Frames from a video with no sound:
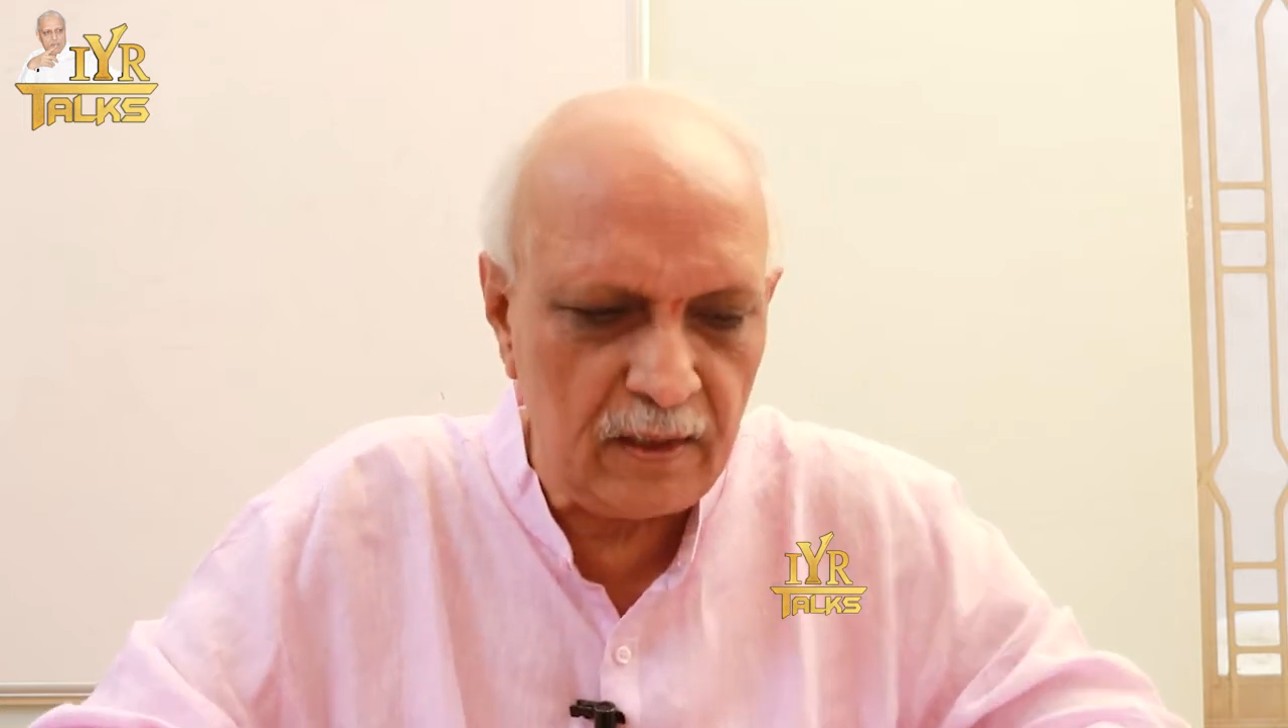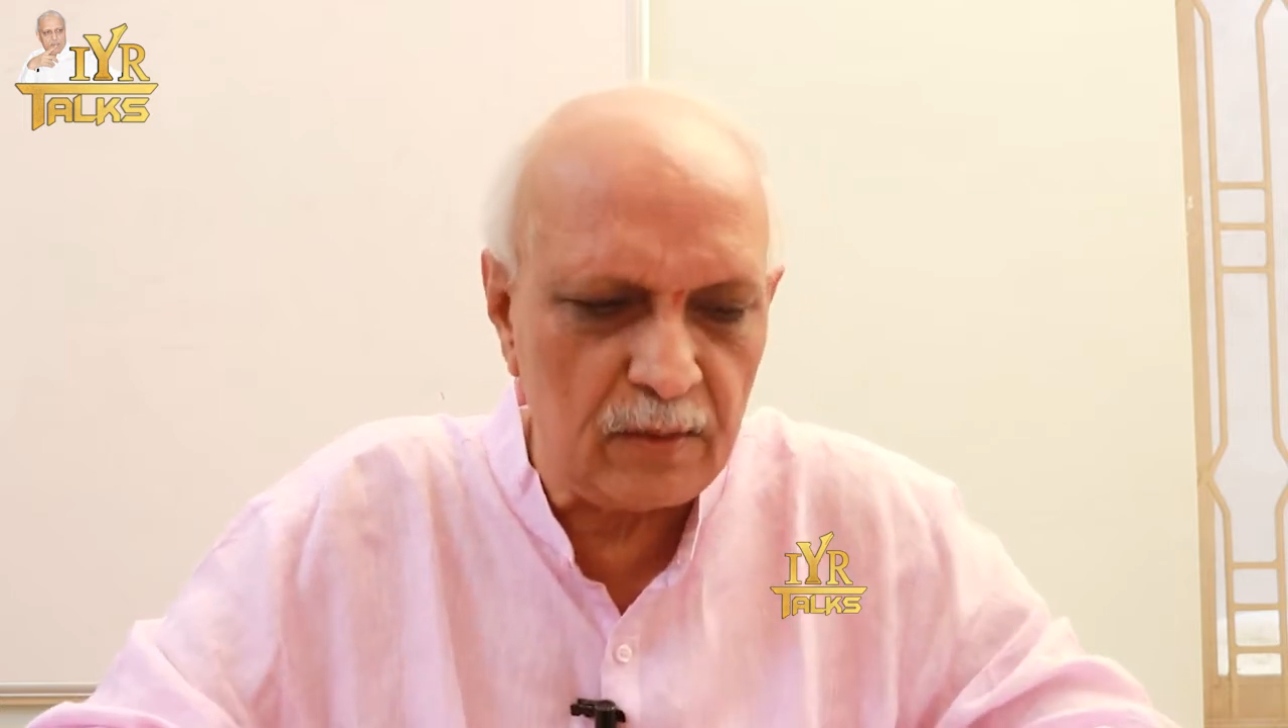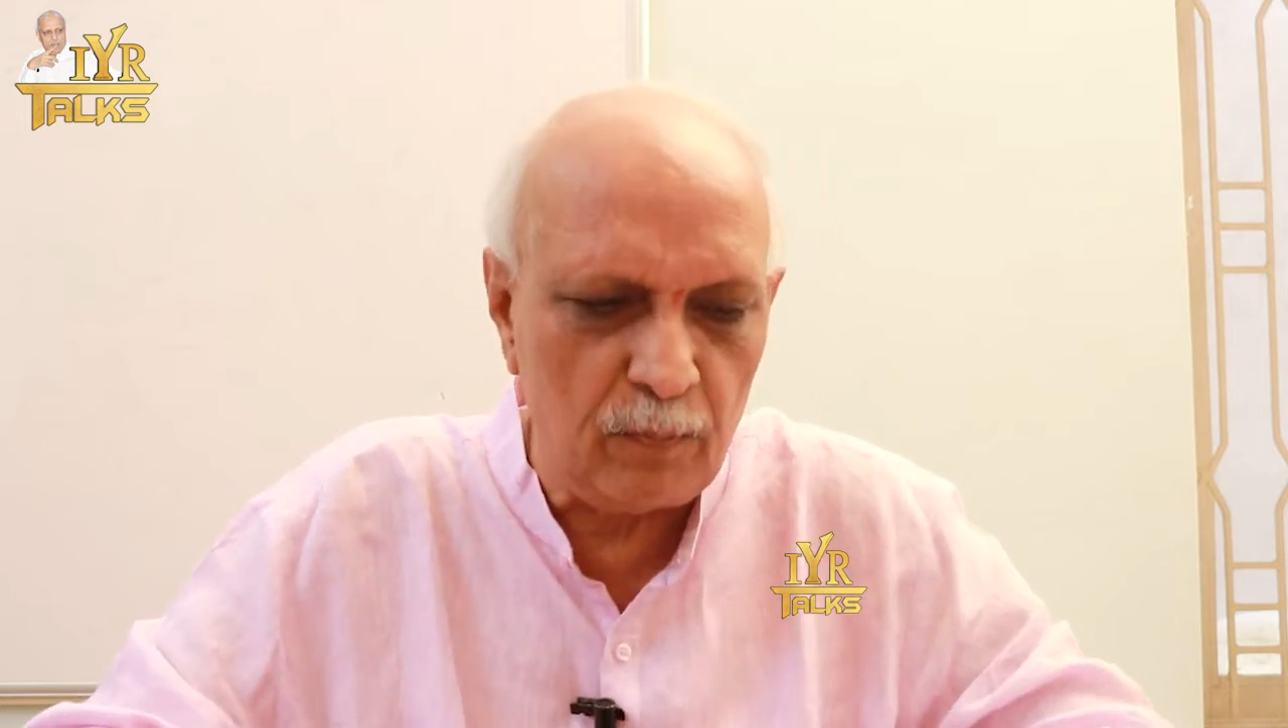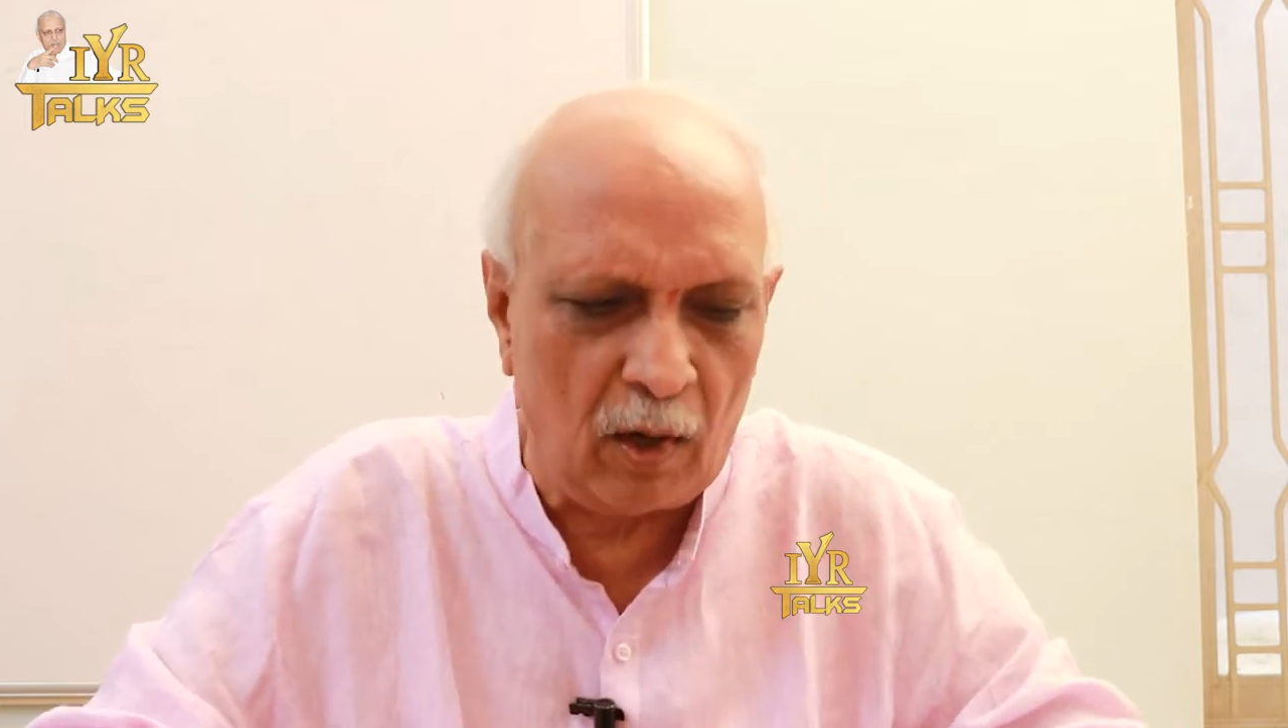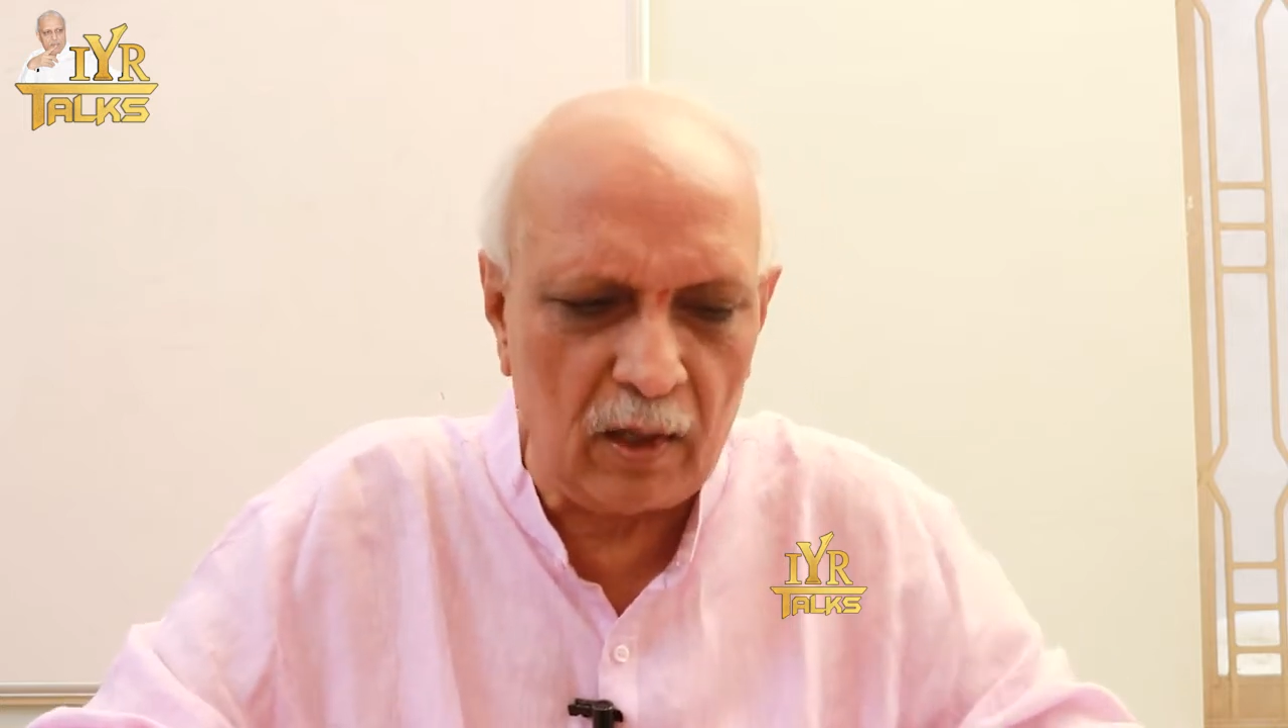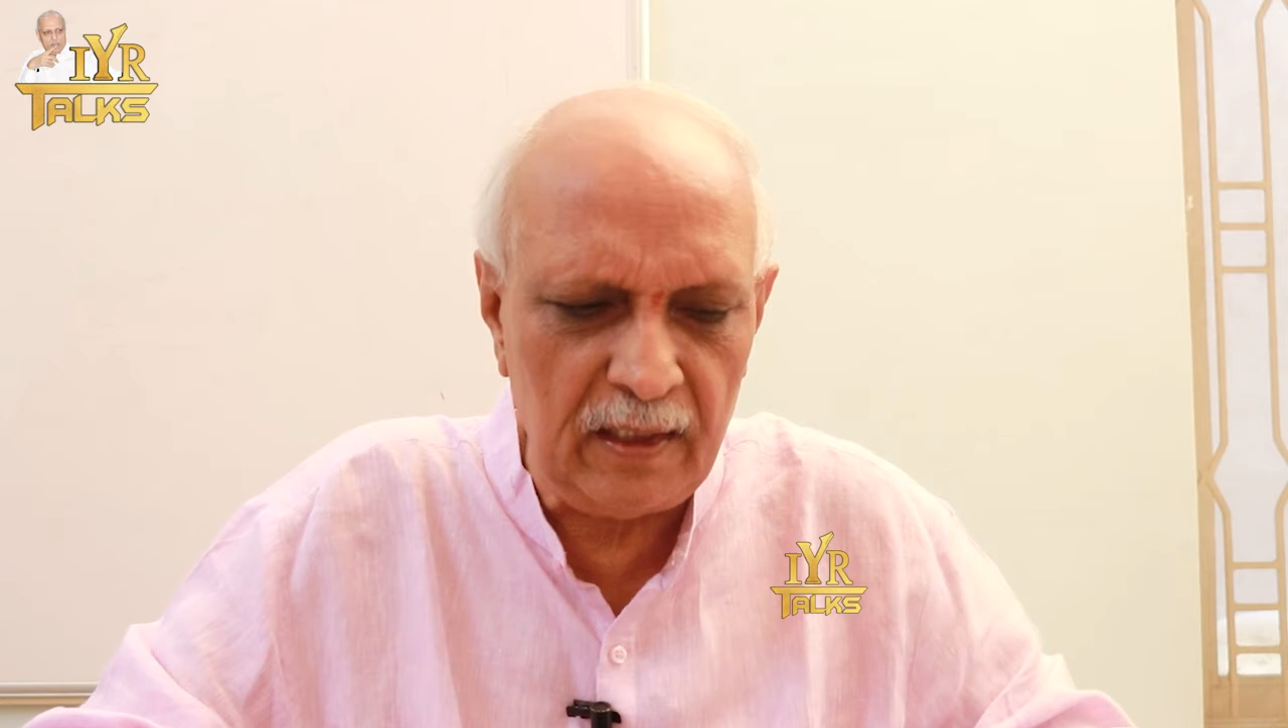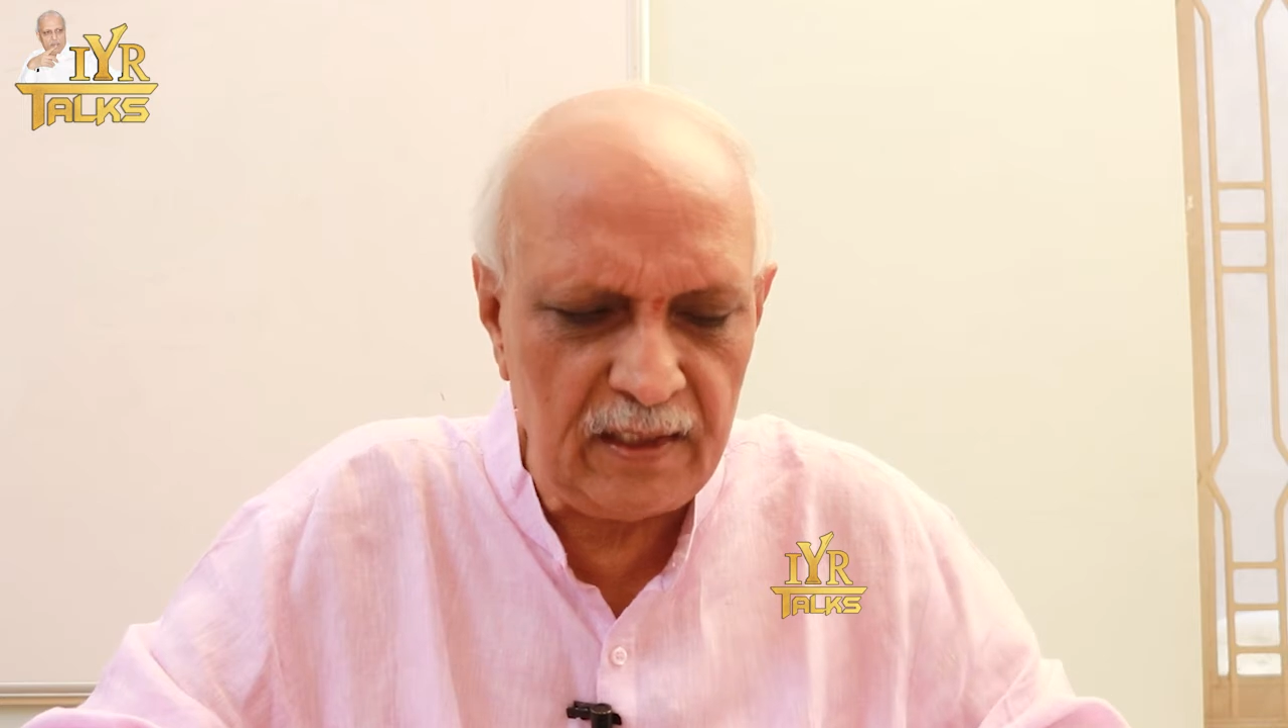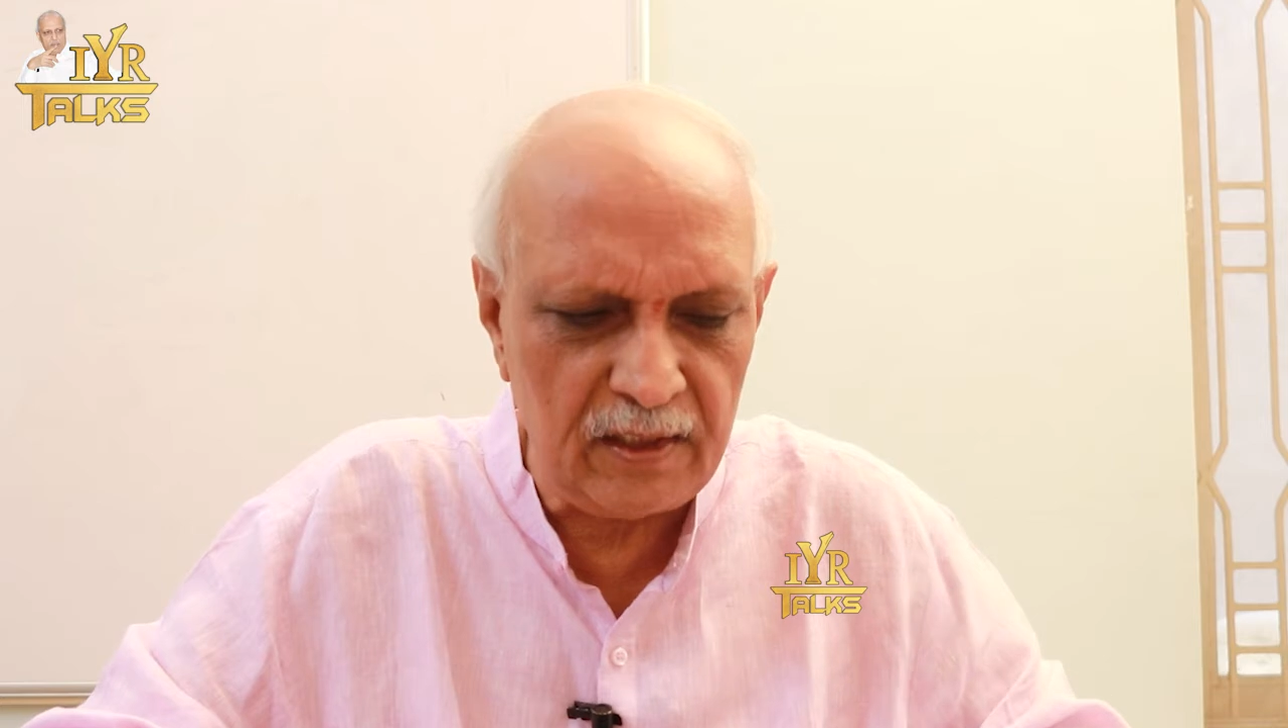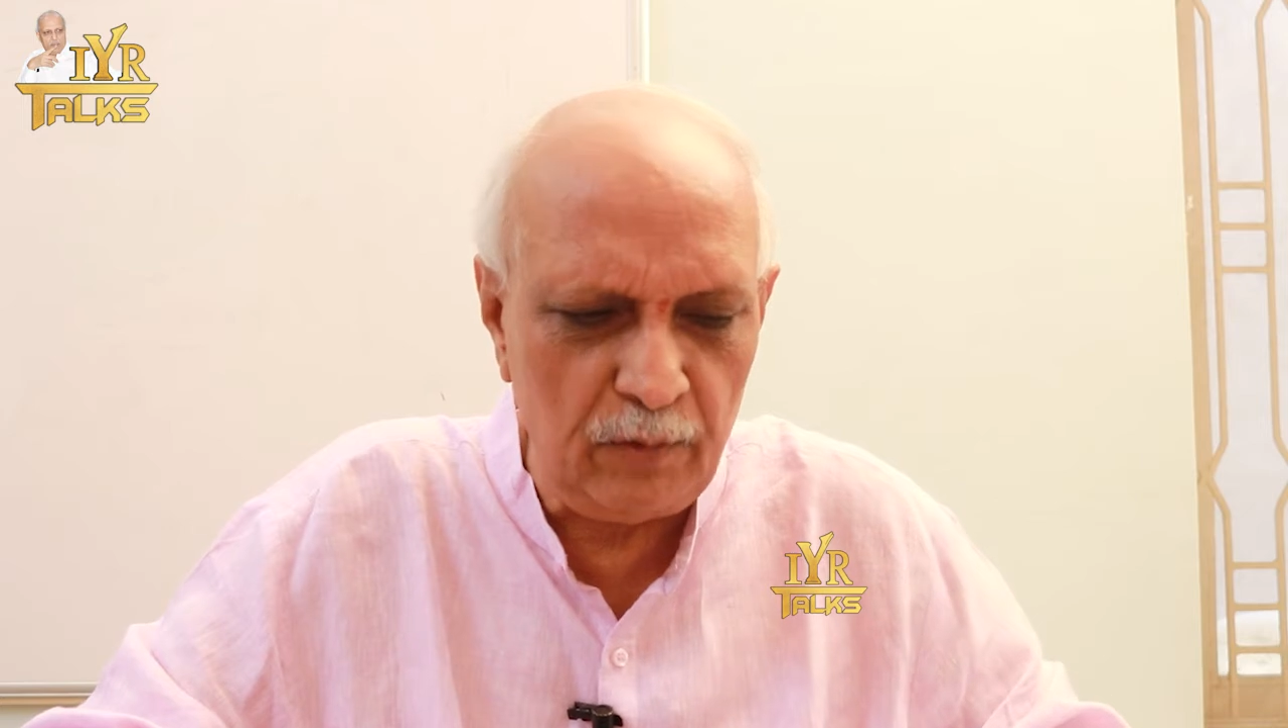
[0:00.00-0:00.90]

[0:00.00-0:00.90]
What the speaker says: This broadly is